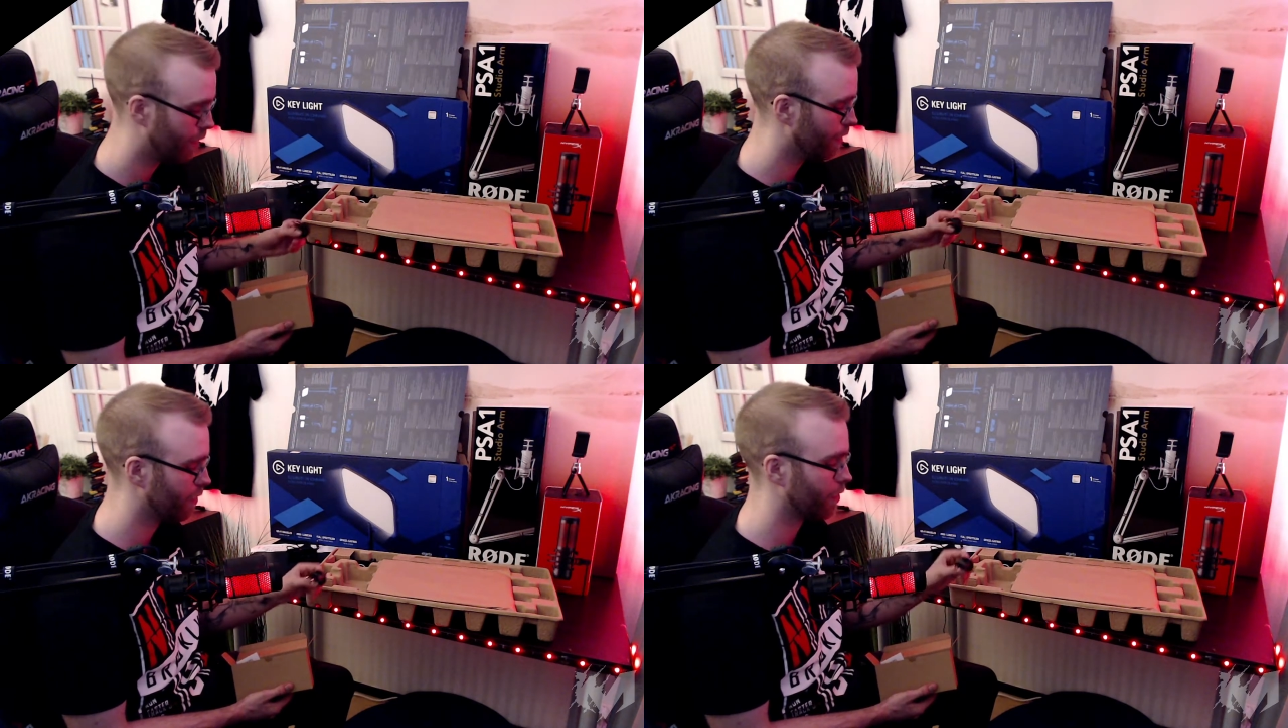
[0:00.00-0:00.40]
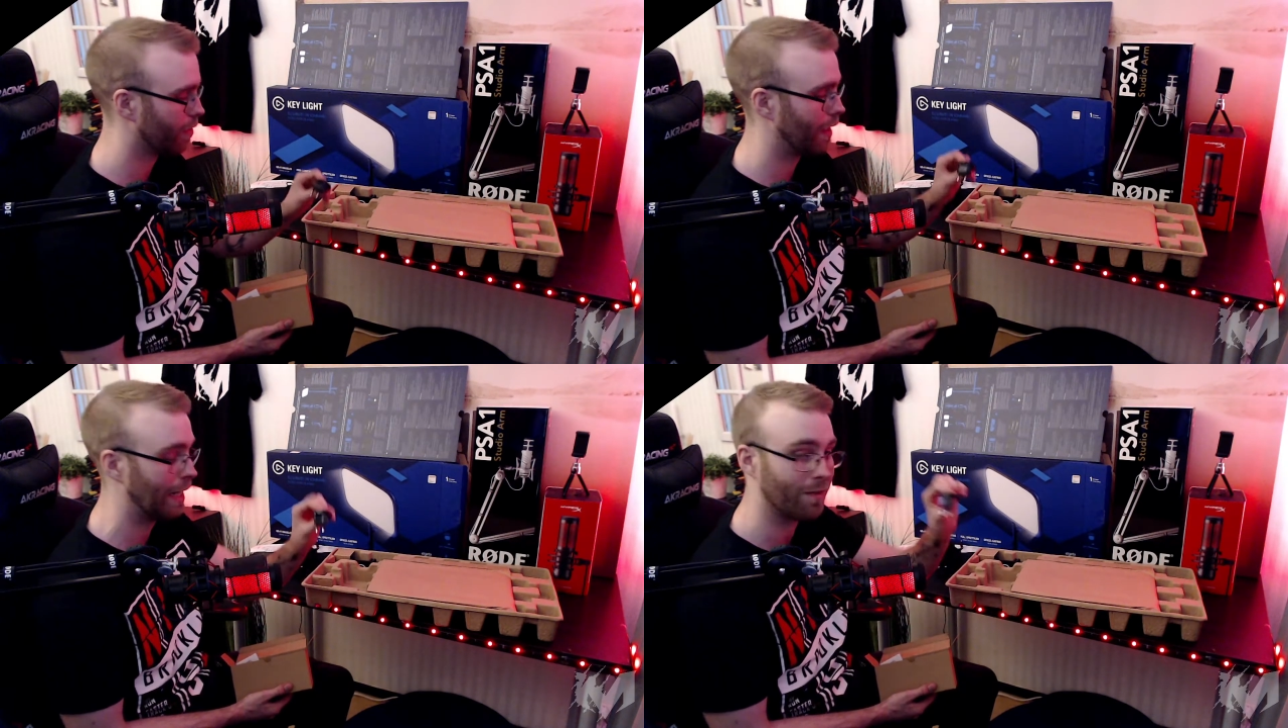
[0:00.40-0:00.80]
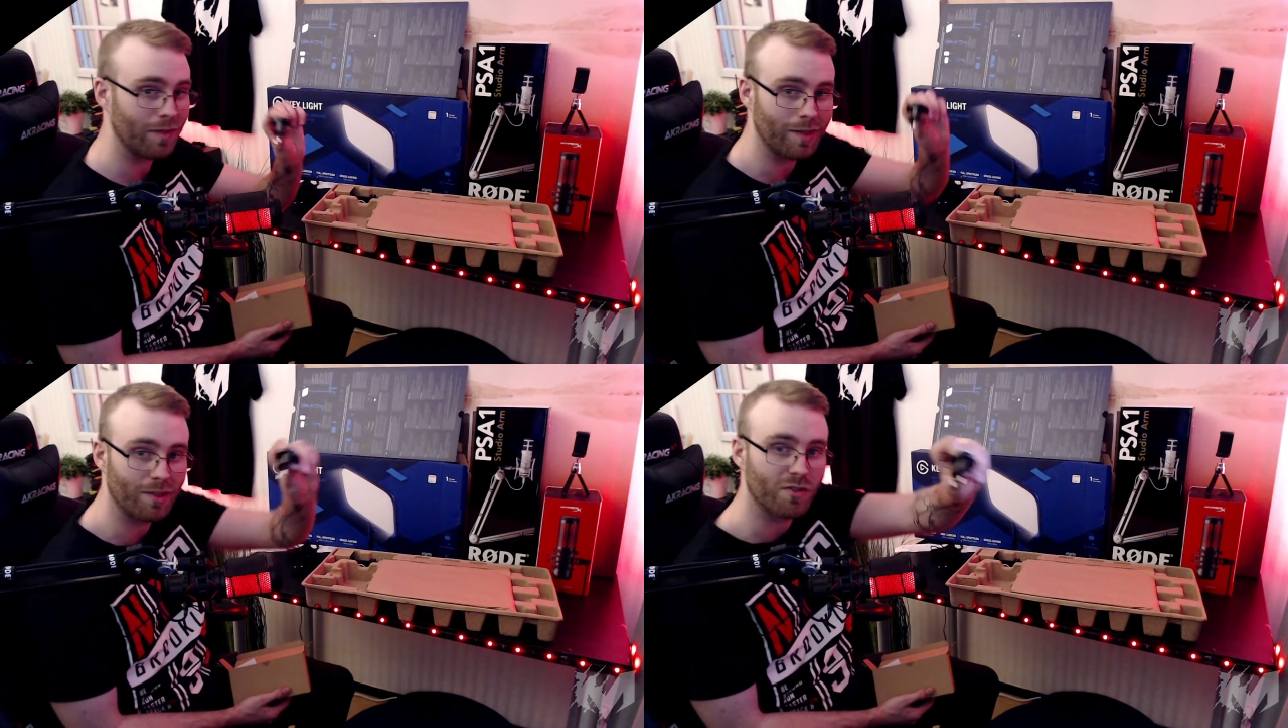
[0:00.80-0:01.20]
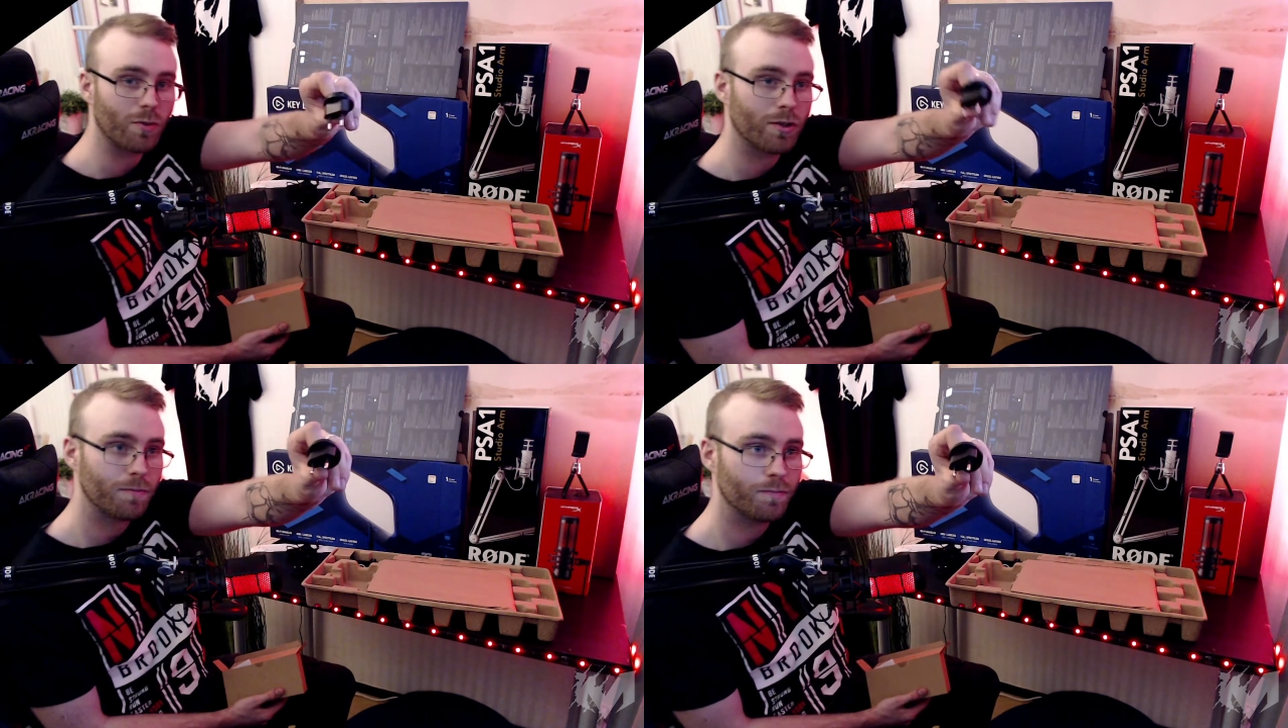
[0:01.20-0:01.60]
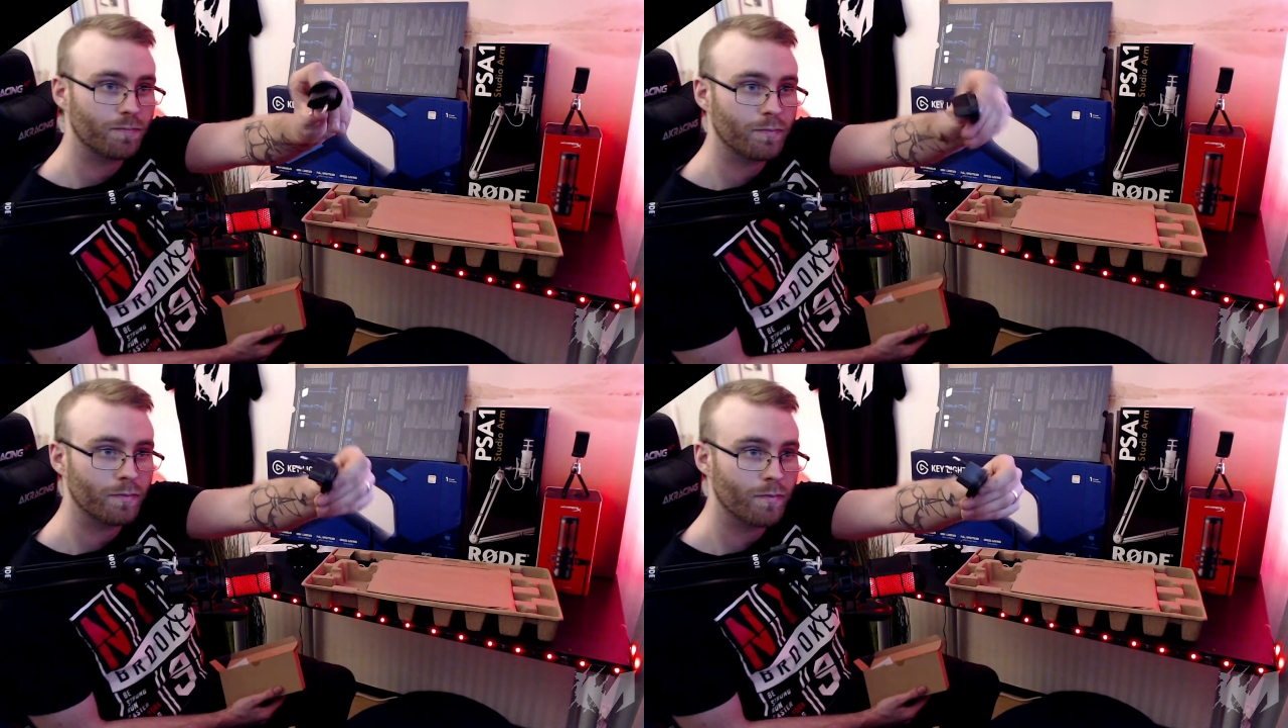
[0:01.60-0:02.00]
so I have this one.
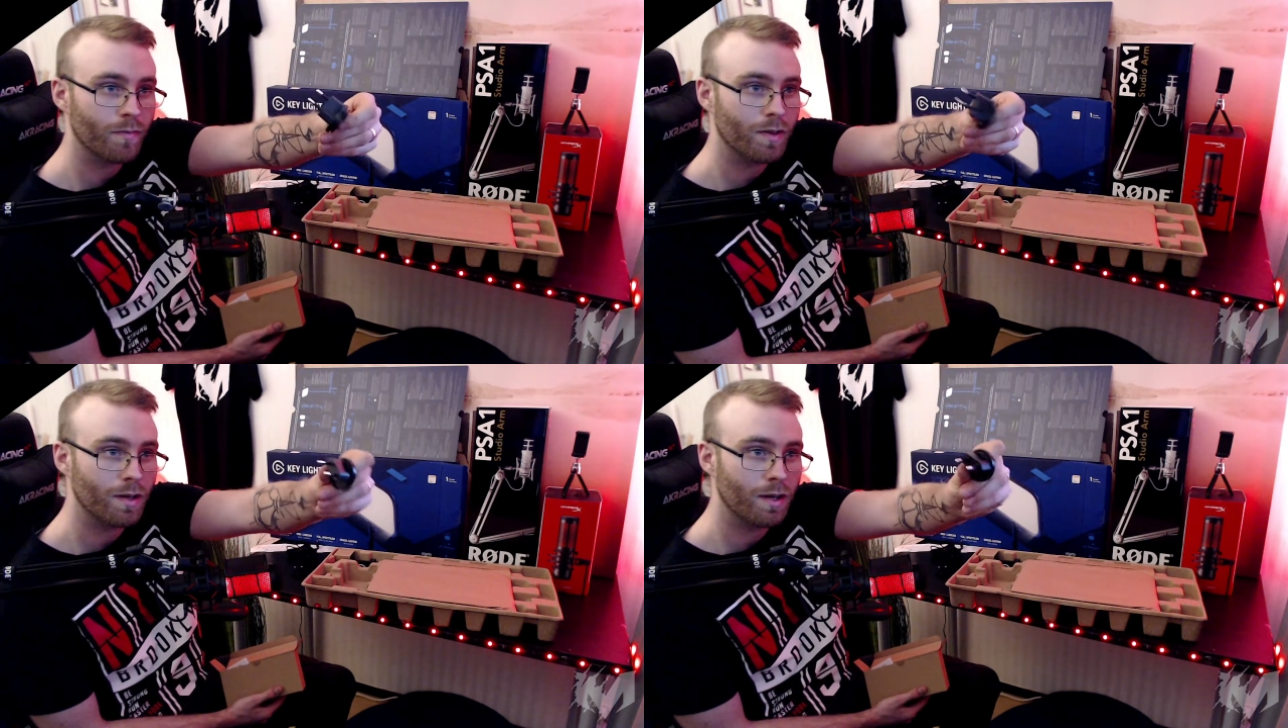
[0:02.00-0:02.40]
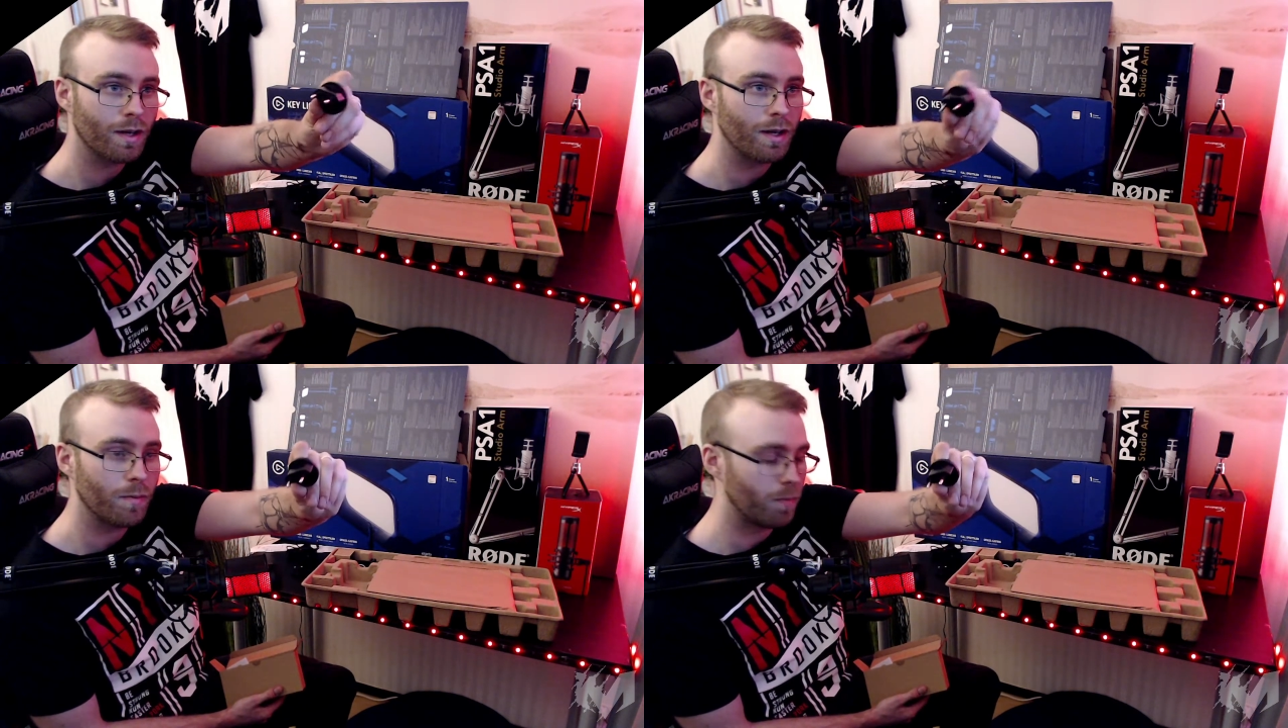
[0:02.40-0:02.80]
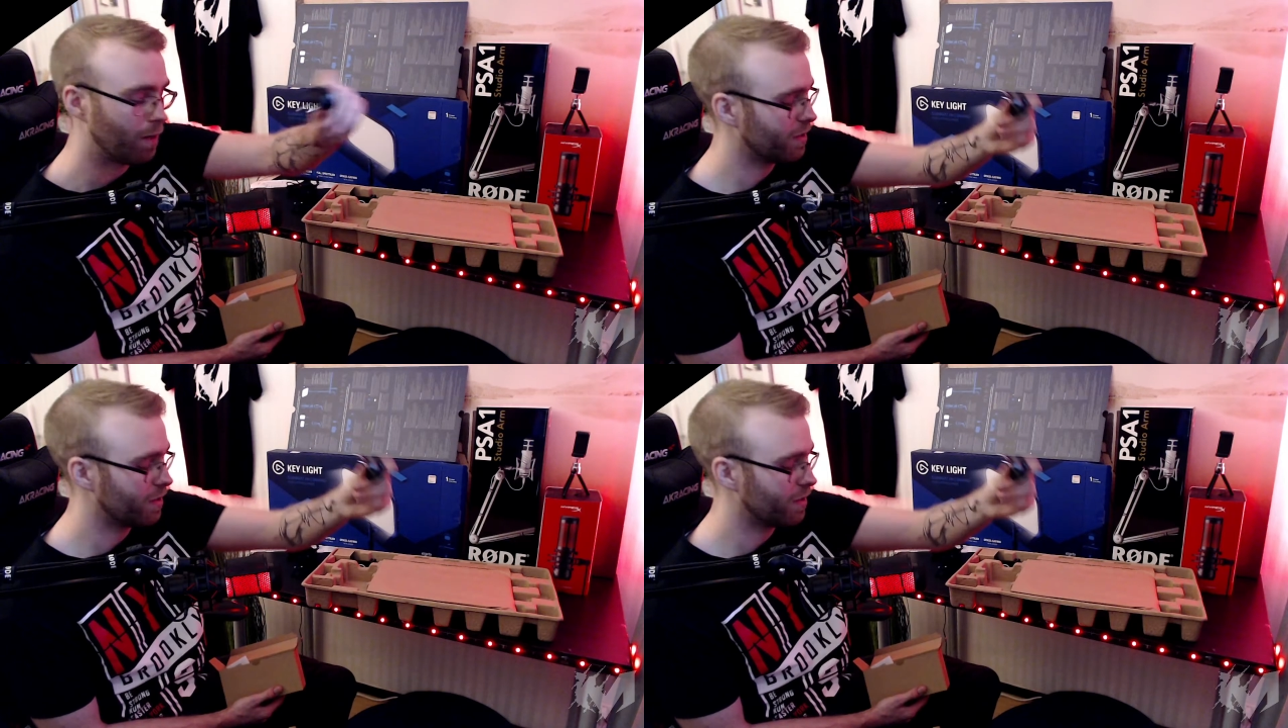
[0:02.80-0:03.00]
Maybe it's